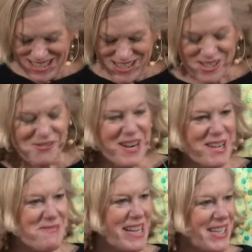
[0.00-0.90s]
So
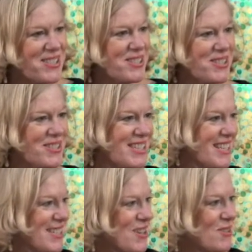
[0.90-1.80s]
why am I introduced
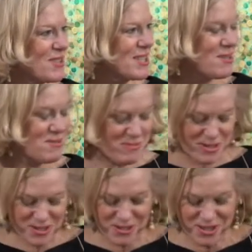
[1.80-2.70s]
as a host and a
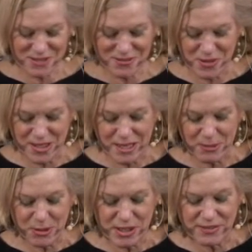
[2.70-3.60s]
producer for the
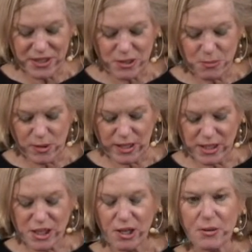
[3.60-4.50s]
WGVU morning
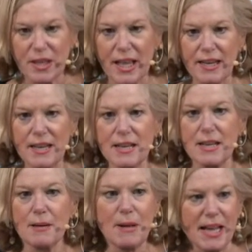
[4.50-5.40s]
show? Well, that
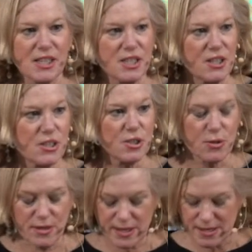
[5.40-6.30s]
passionate
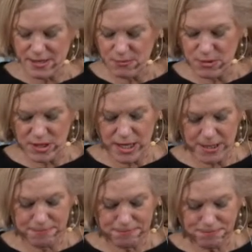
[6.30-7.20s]
story will
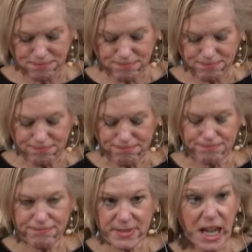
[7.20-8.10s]
come.
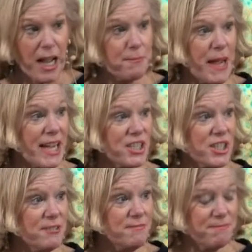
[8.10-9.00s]
Got
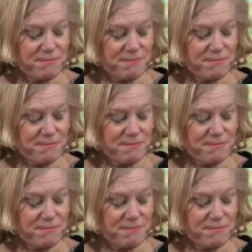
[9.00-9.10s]
passion?